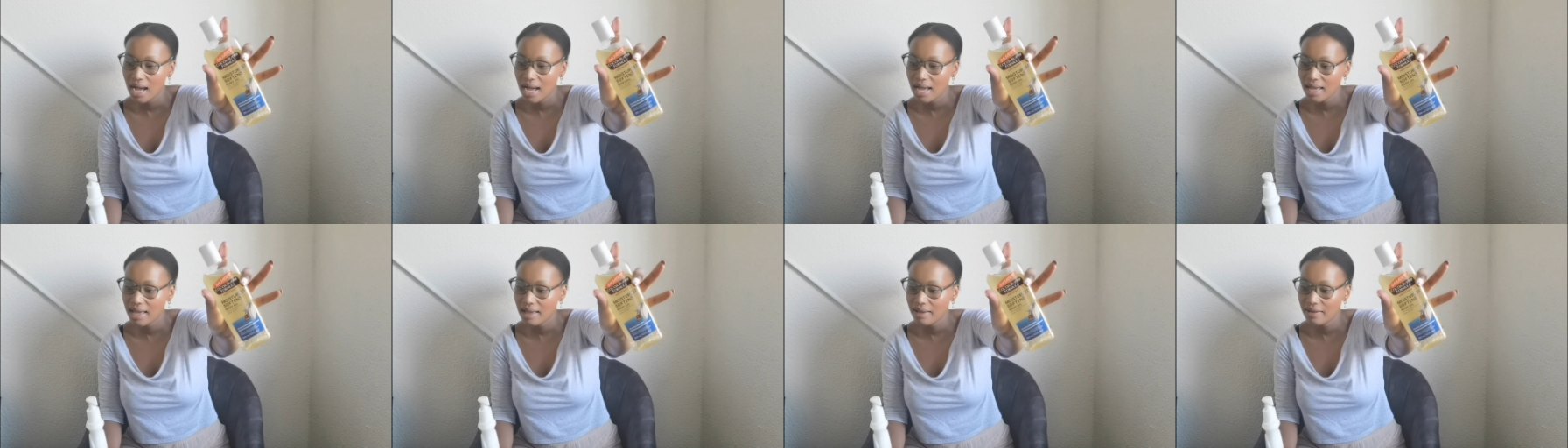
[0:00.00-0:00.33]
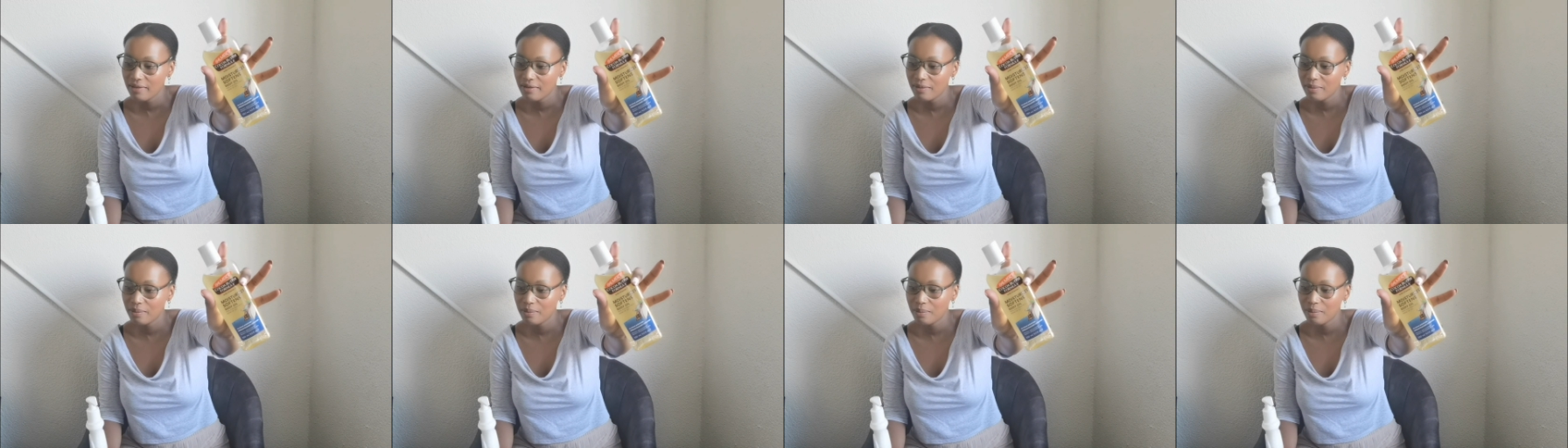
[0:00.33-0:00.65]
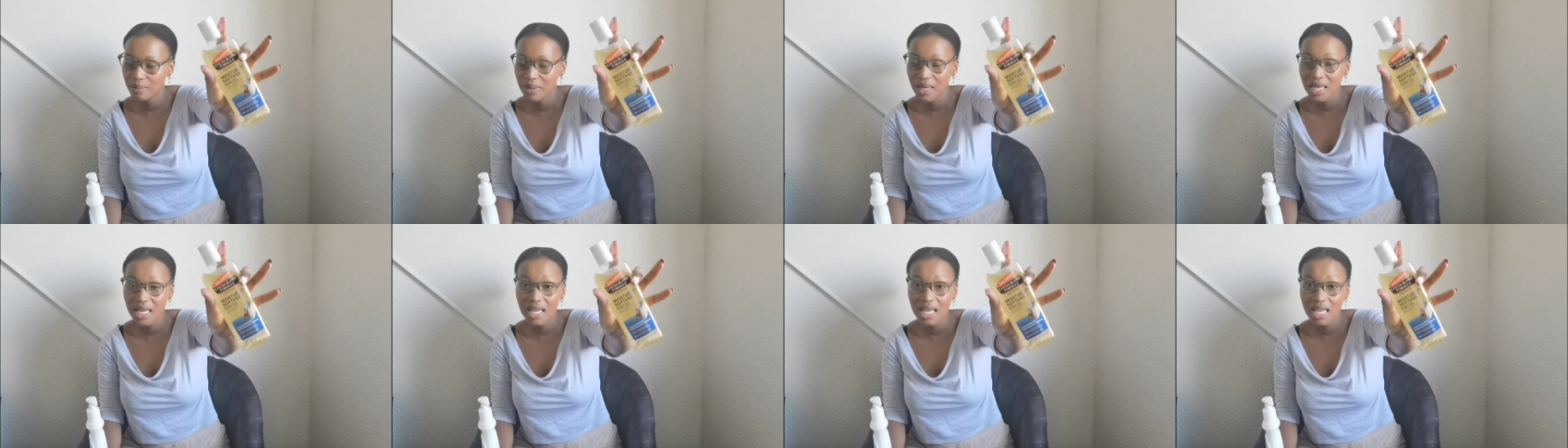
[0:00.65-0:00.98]
I've
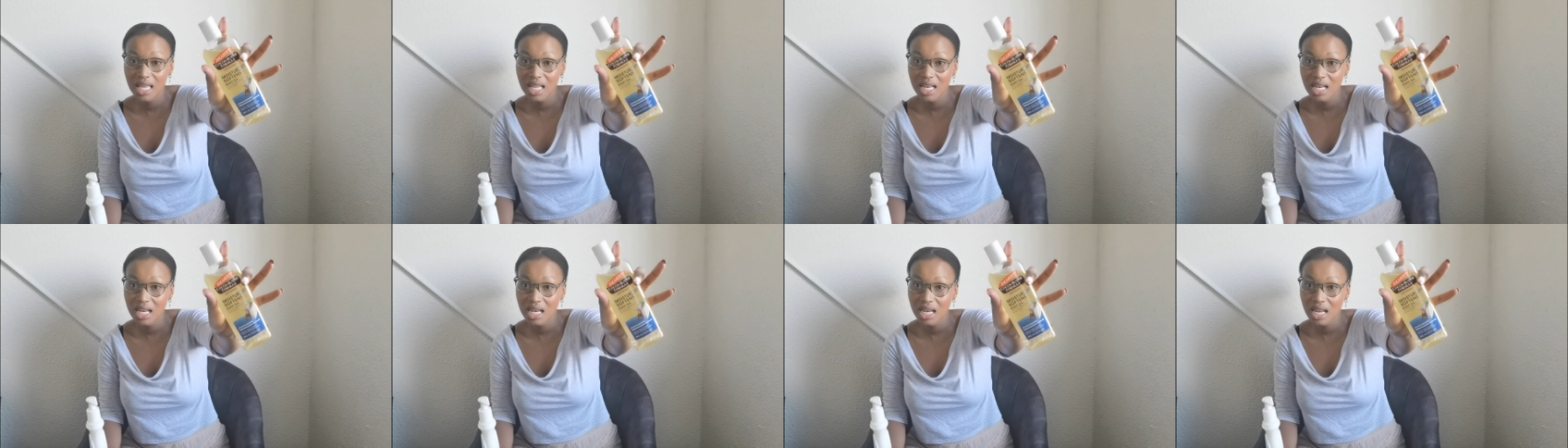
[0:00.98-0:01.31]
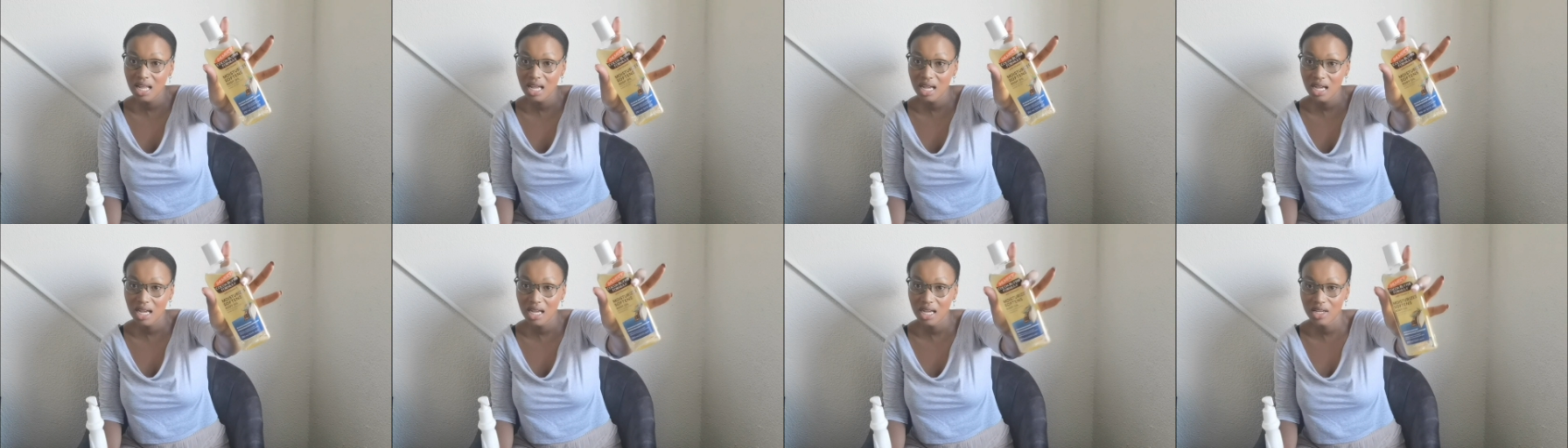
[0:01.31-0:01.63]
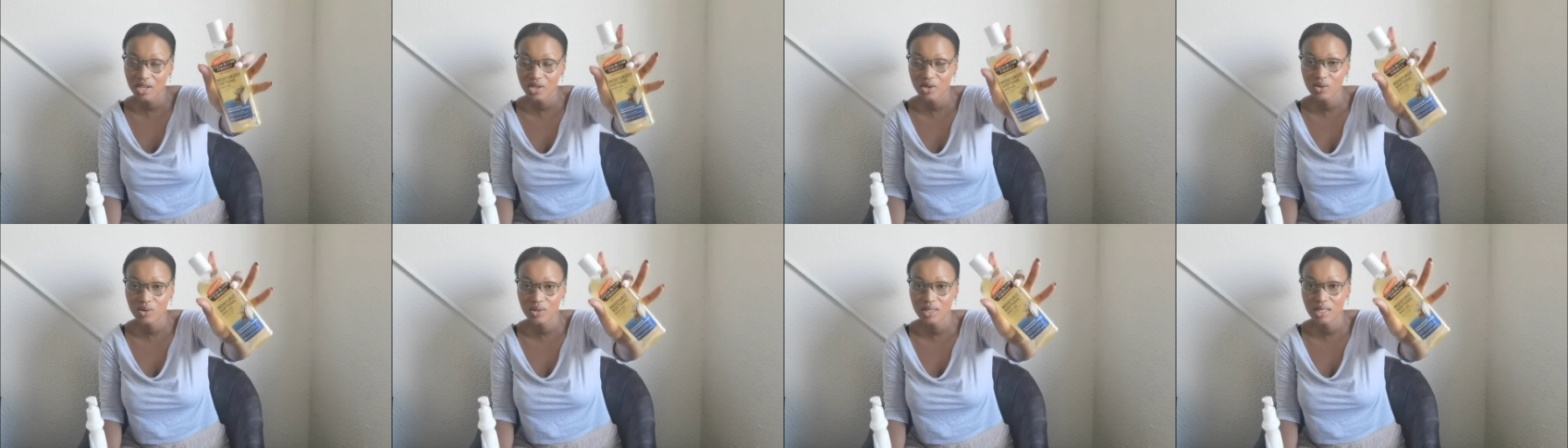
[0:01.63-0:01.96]
been
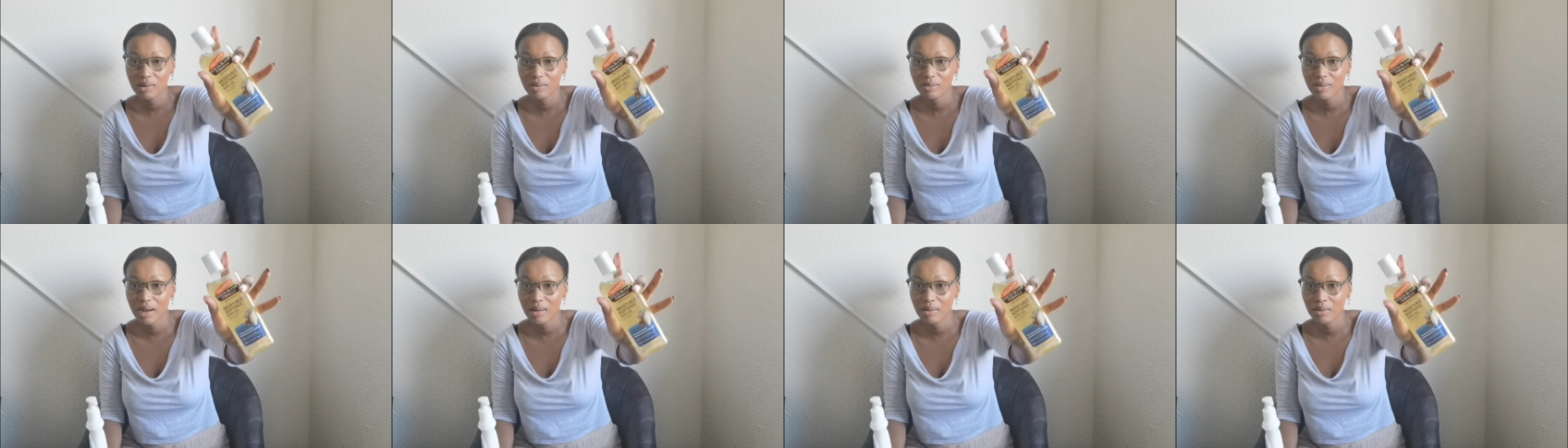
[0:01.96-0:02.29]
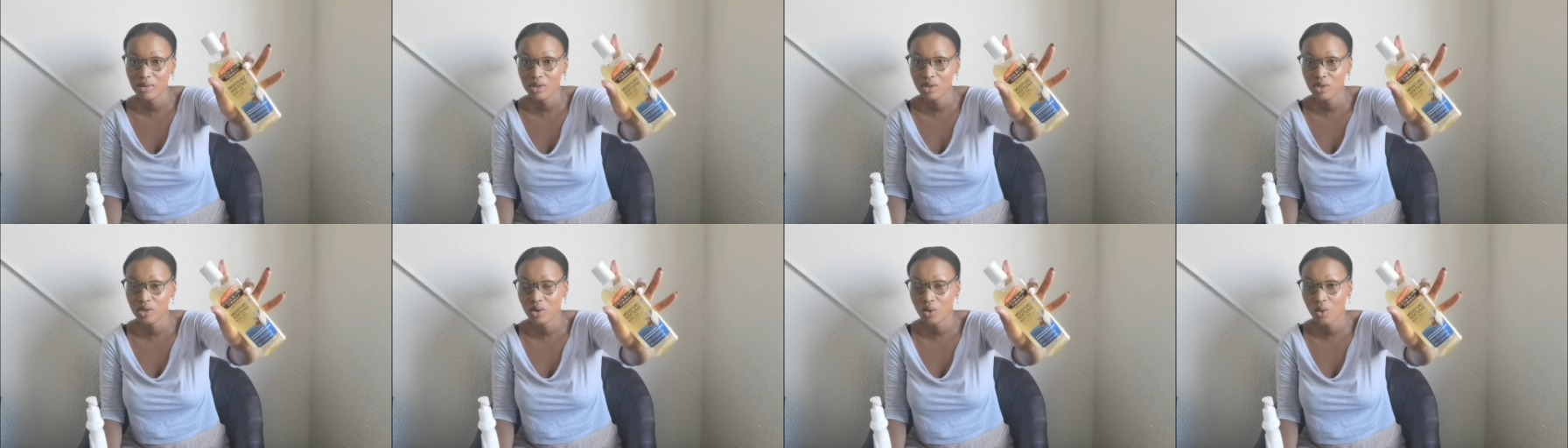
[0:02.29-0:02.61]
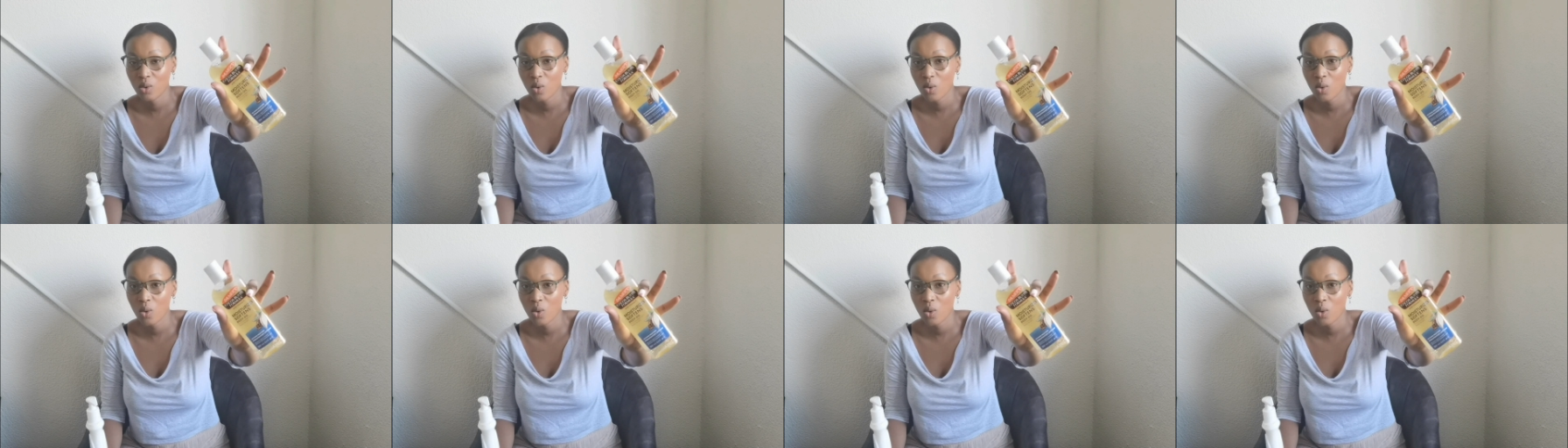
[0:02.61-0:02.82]
using Palmer's